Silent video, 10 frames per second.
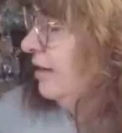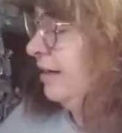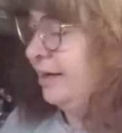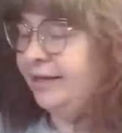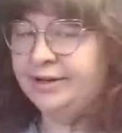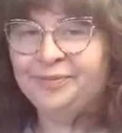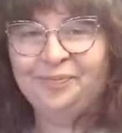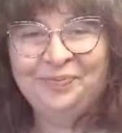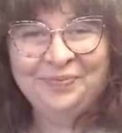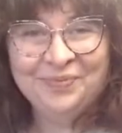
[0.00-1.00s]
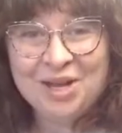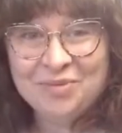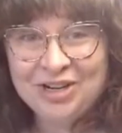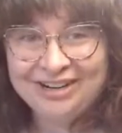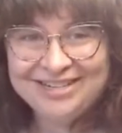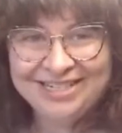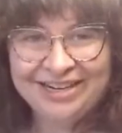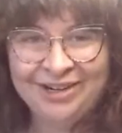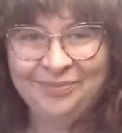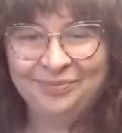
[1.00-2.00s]
I'm curious to
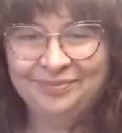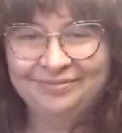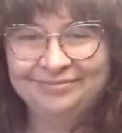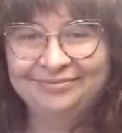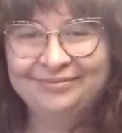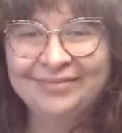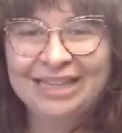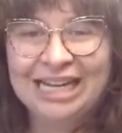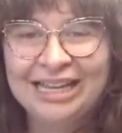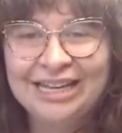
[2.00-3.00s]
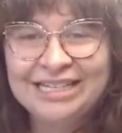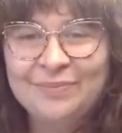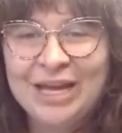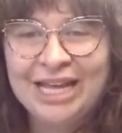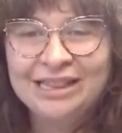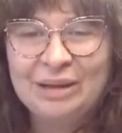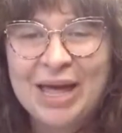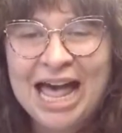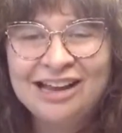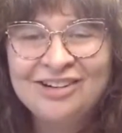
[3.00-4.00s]
hear. I like to paint the
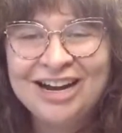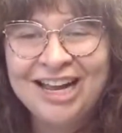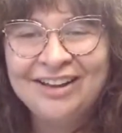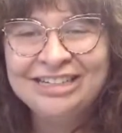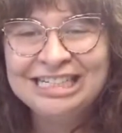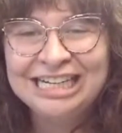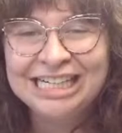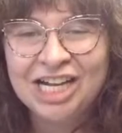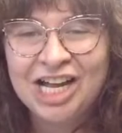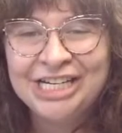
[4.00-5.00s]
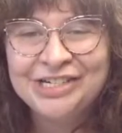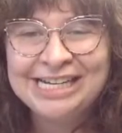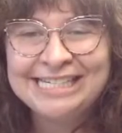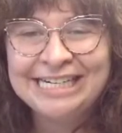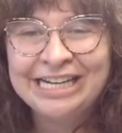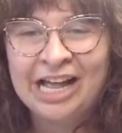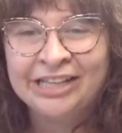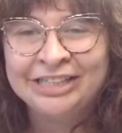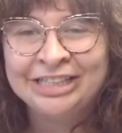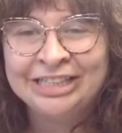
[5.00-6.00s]
background in a contrasting
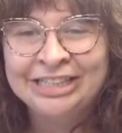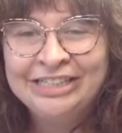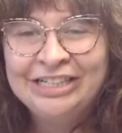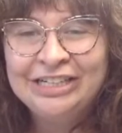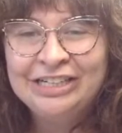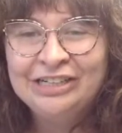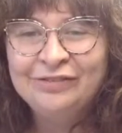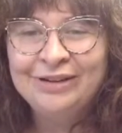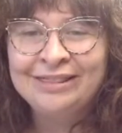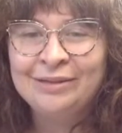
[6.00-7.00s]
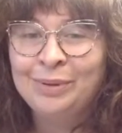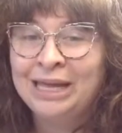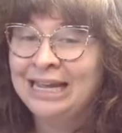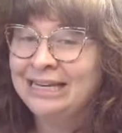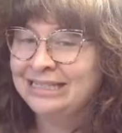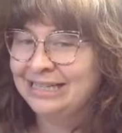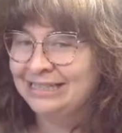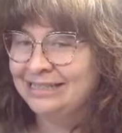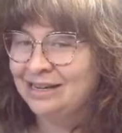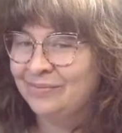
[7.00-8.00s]
color with the painting
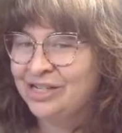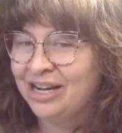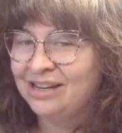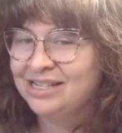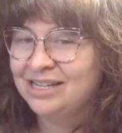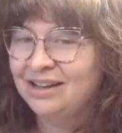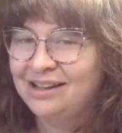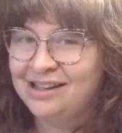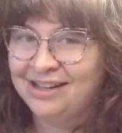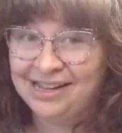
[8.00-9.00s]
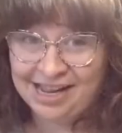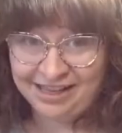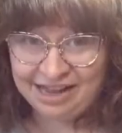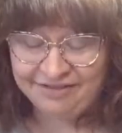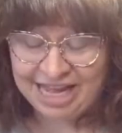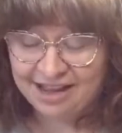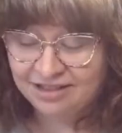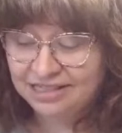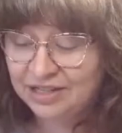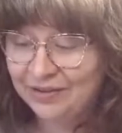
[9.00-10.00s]
subject. Ah, I love
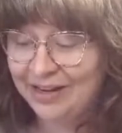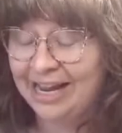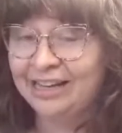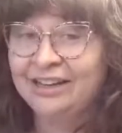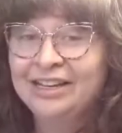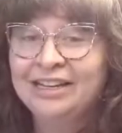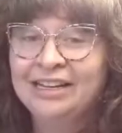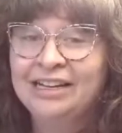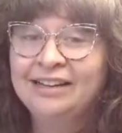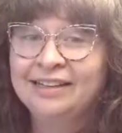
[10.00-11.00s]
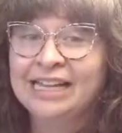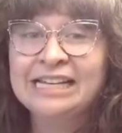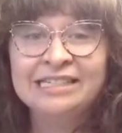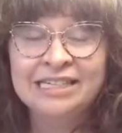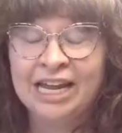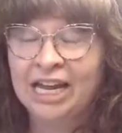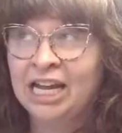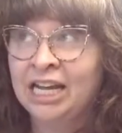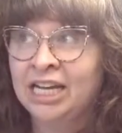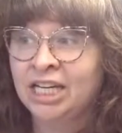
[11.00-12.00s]
that. So like, let's
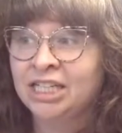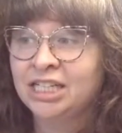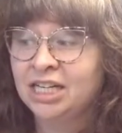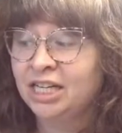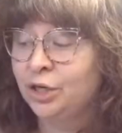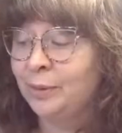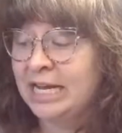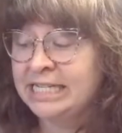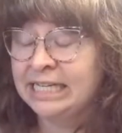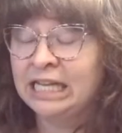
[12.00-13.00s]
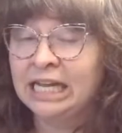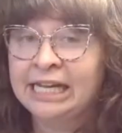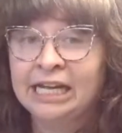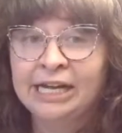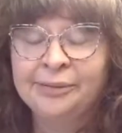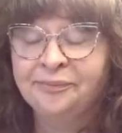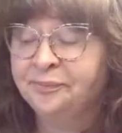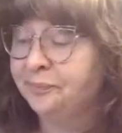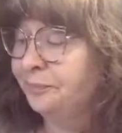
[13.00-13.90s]
say you're painting like a